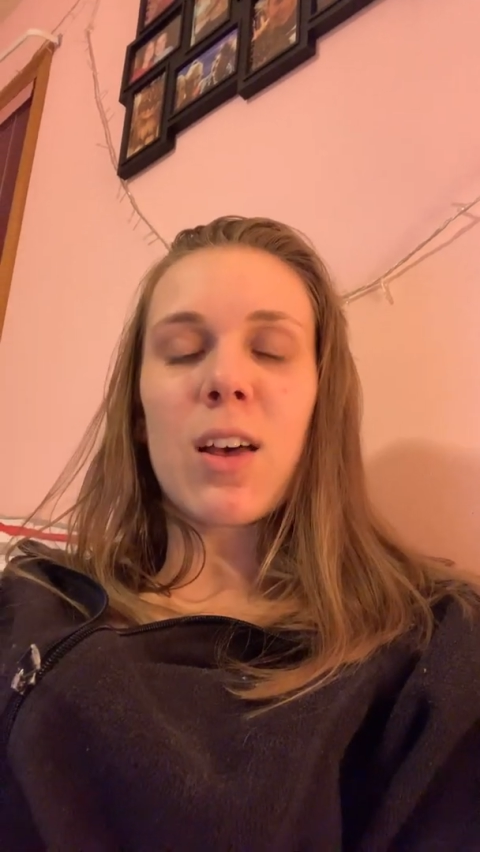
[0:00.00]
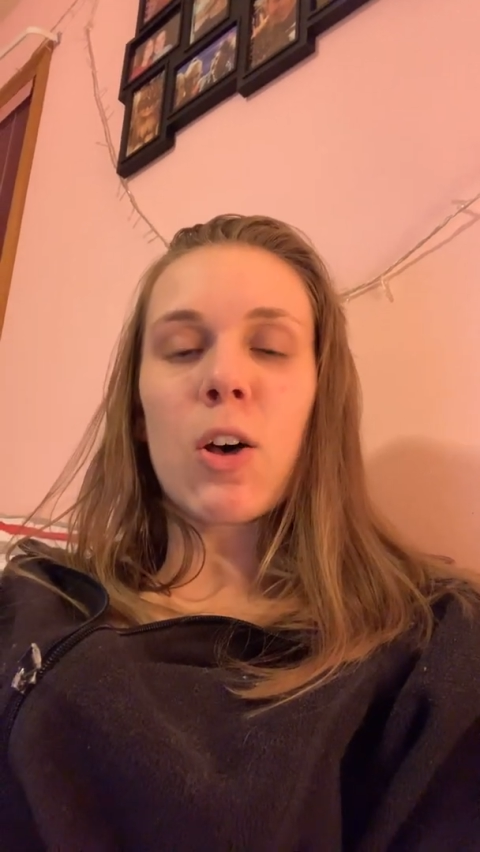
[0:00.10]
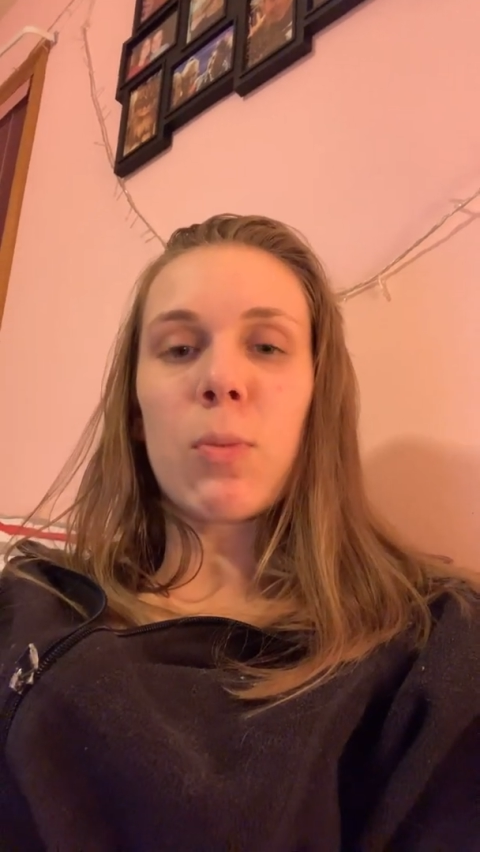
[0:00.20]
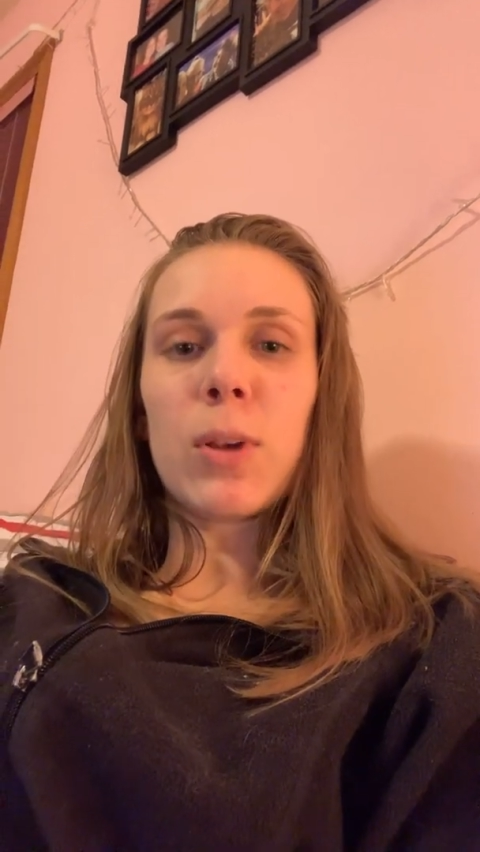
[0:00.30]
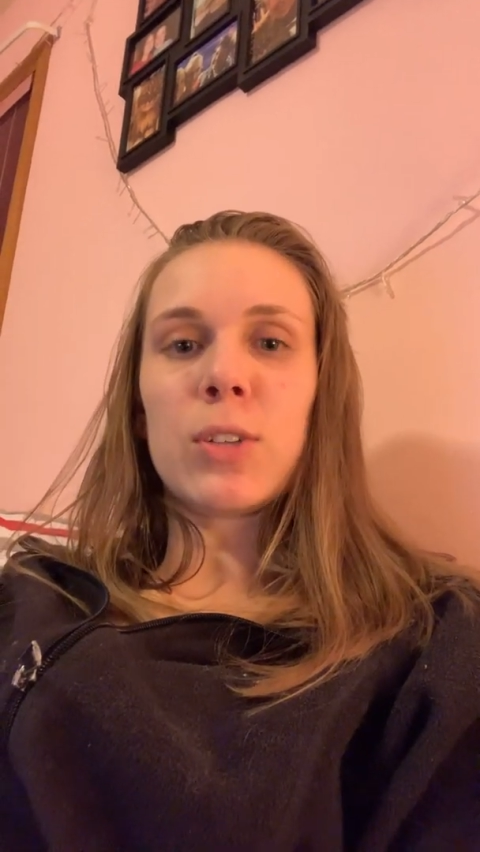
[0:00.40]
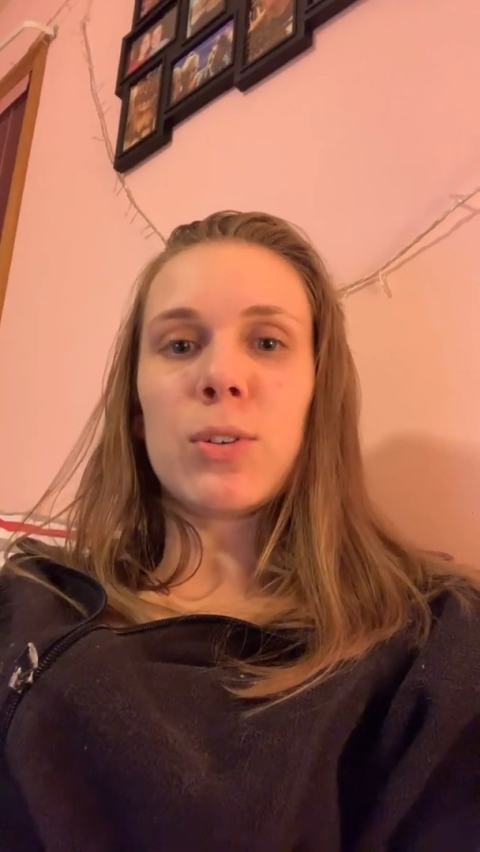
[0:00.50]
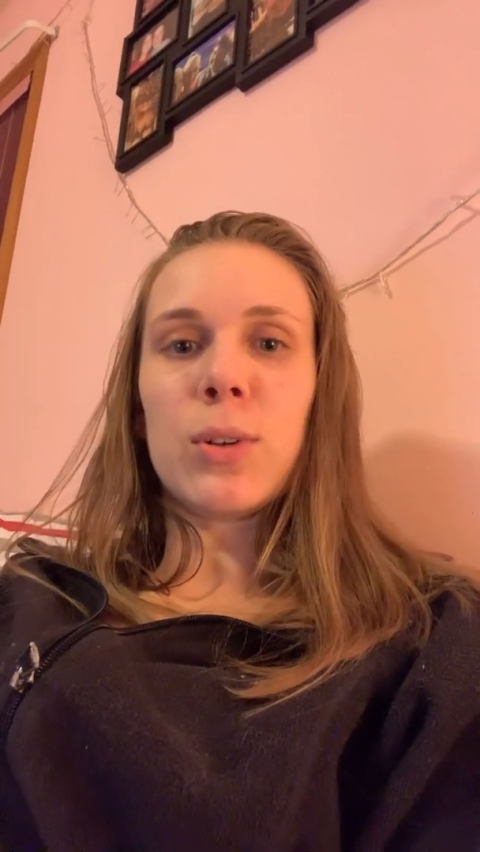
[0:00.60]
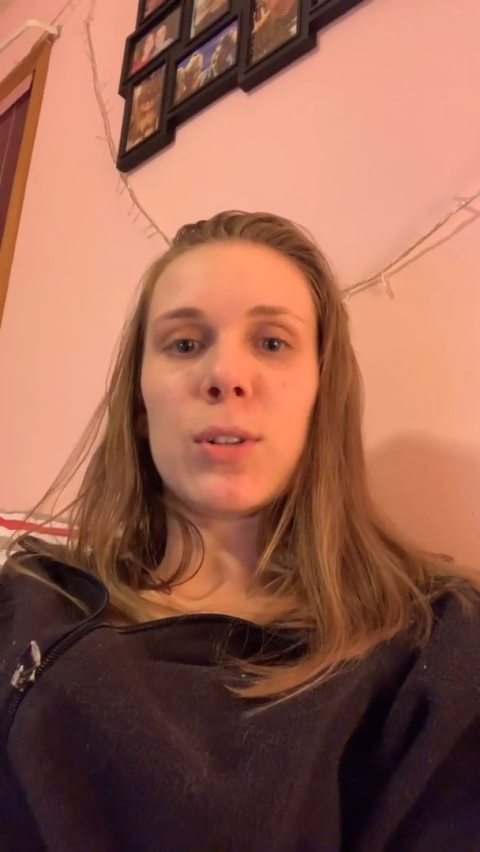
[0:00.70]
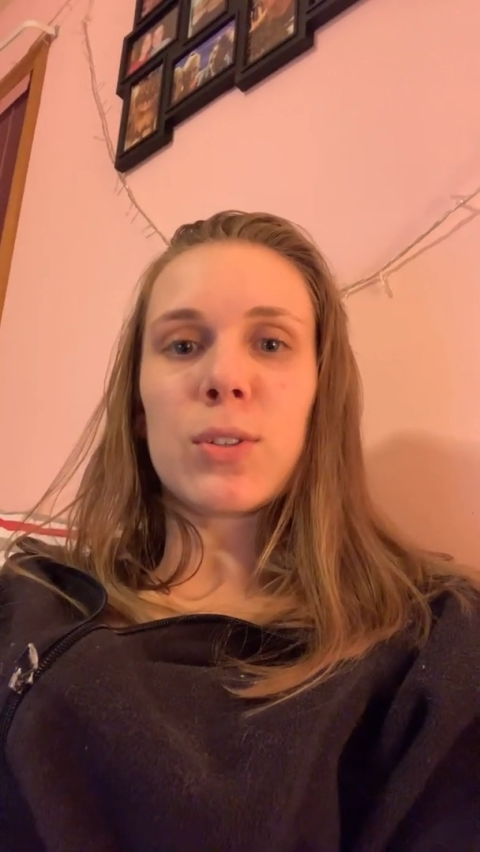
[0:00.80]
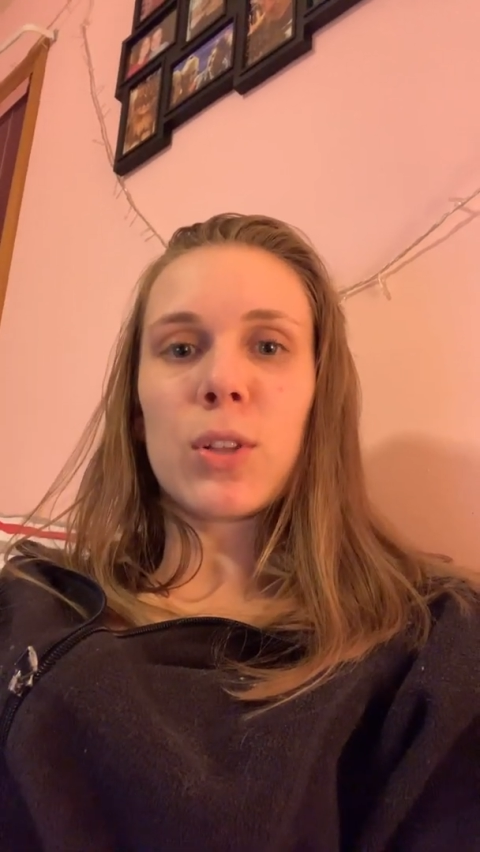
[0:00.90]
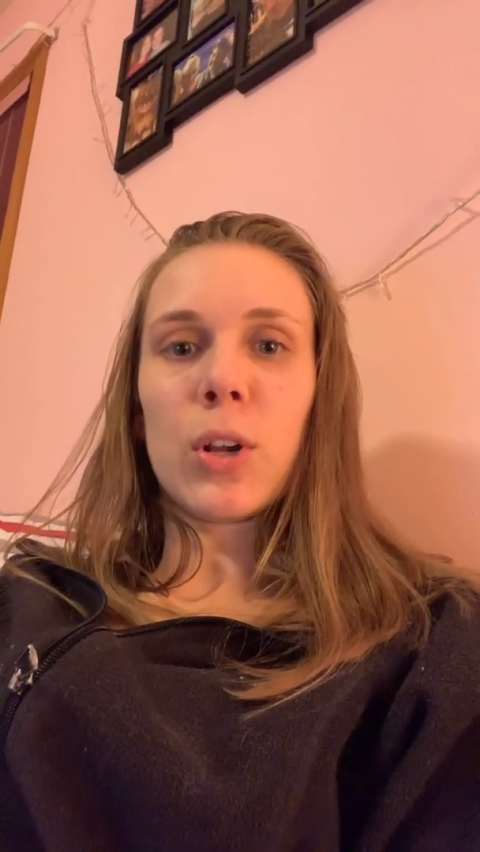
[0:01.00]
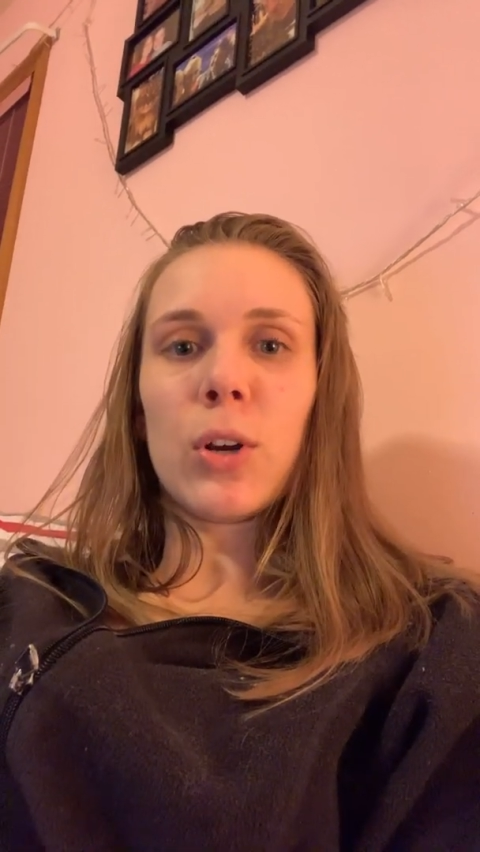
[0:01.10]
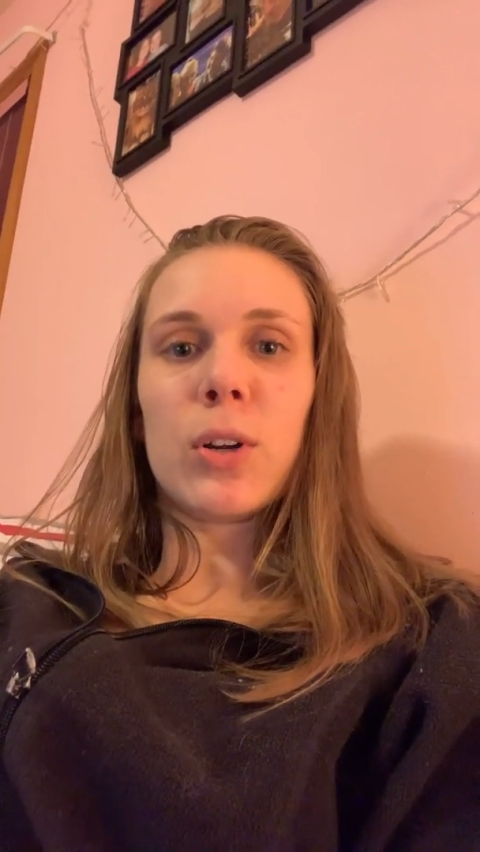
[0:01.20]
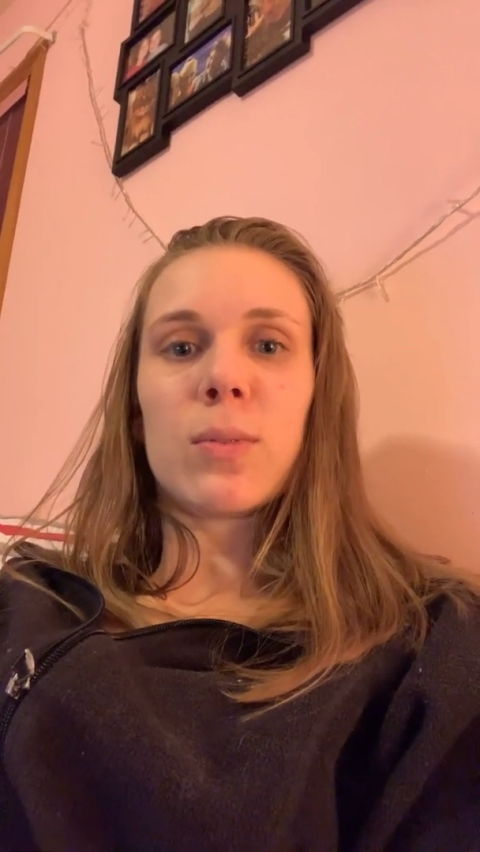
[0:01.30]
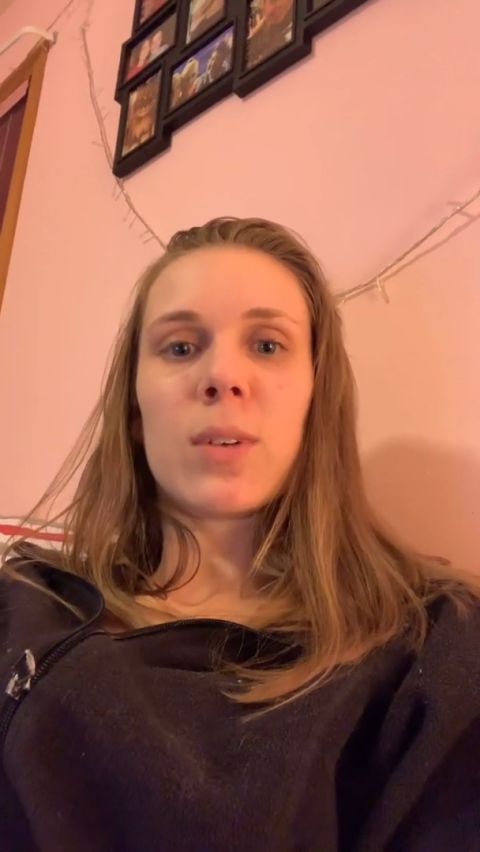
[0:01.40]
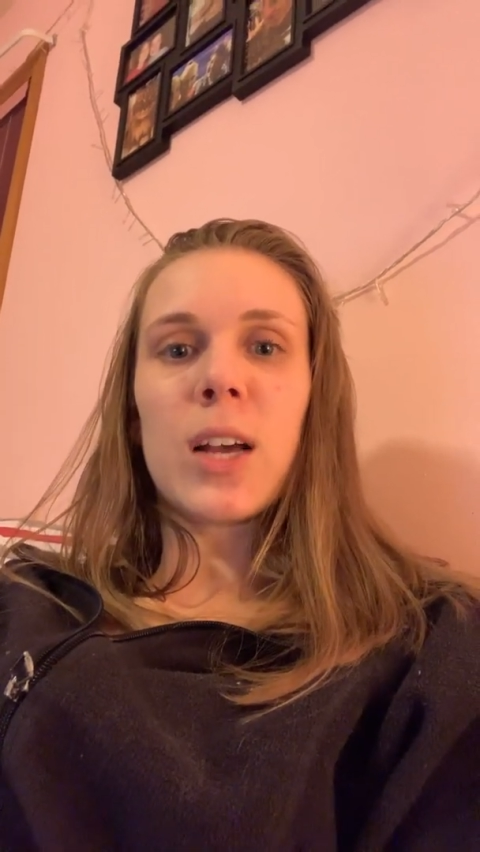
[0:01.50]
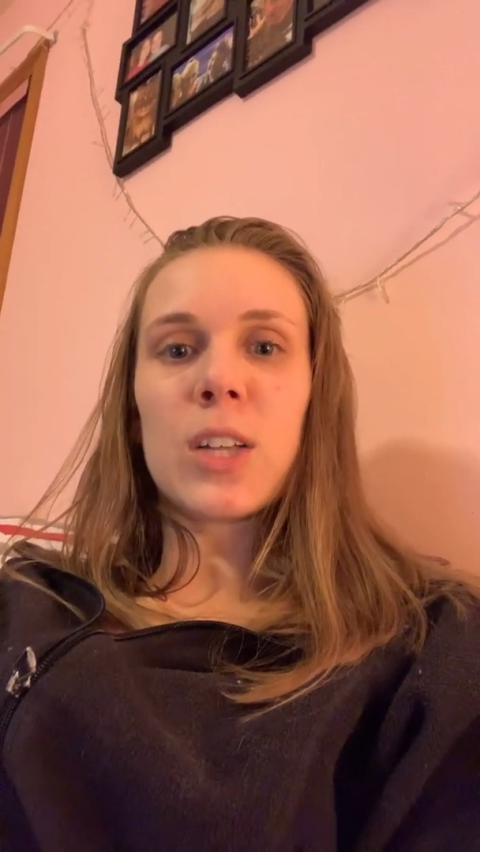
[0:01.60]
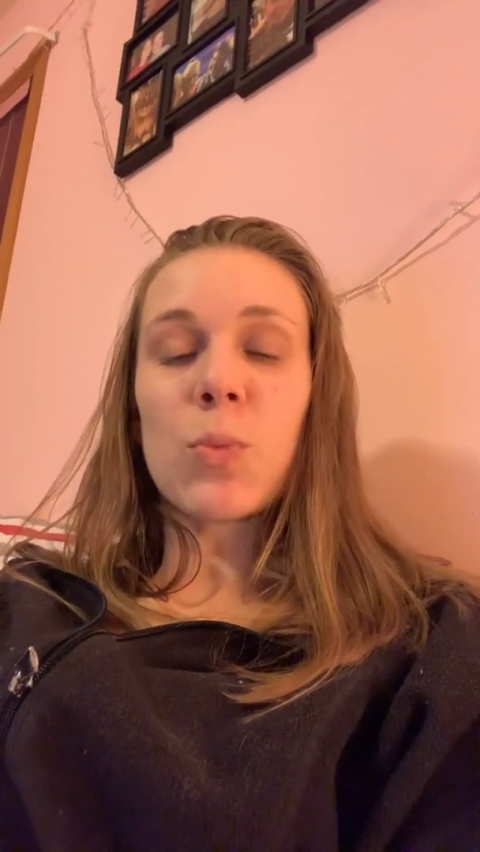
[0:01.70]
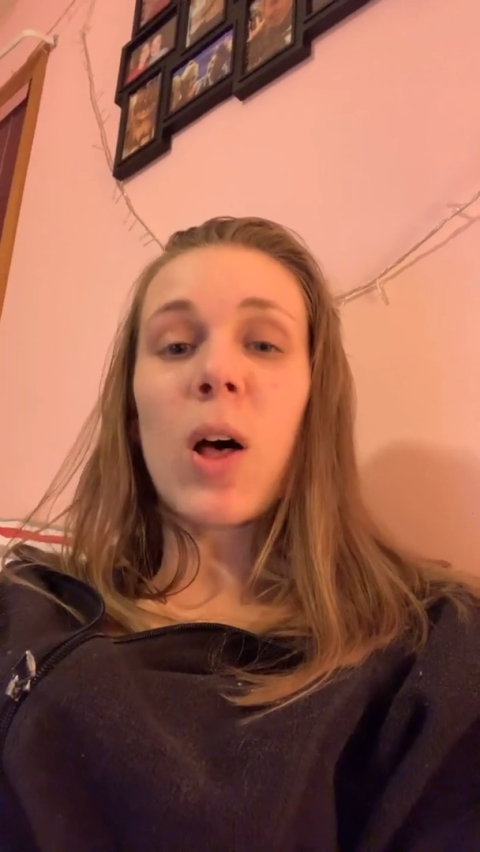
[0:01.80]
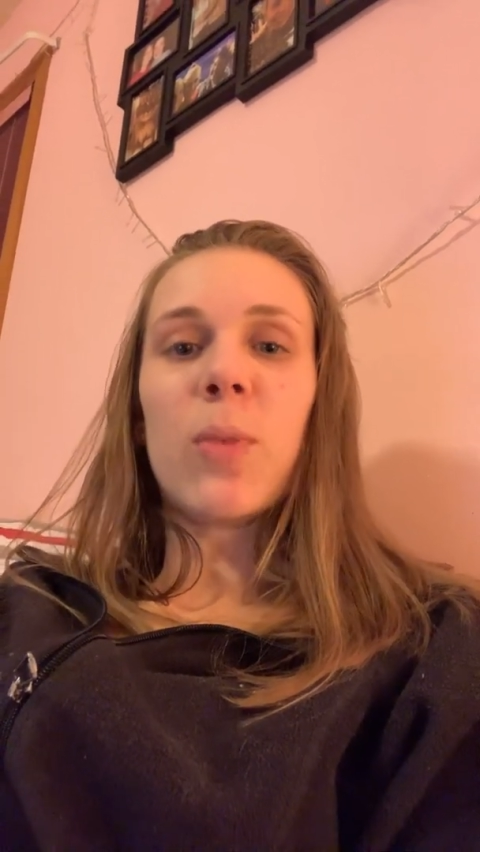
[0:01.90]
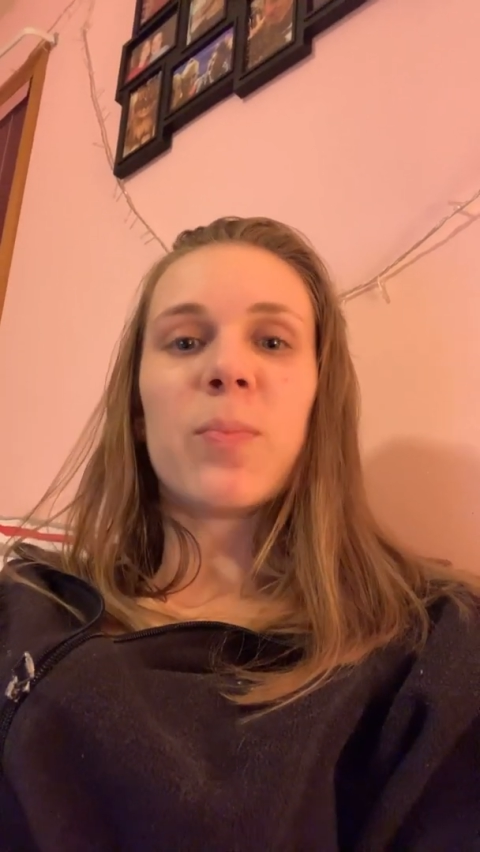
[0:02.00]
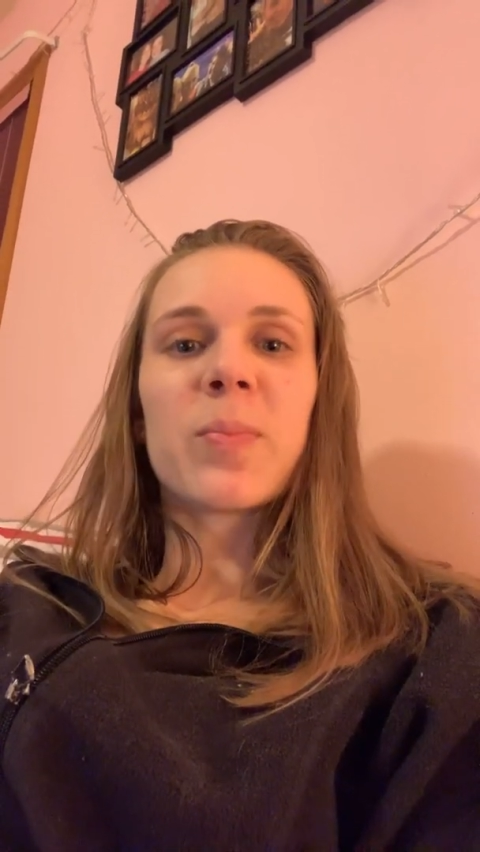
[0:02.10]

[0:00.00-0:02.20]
help my students learn as well.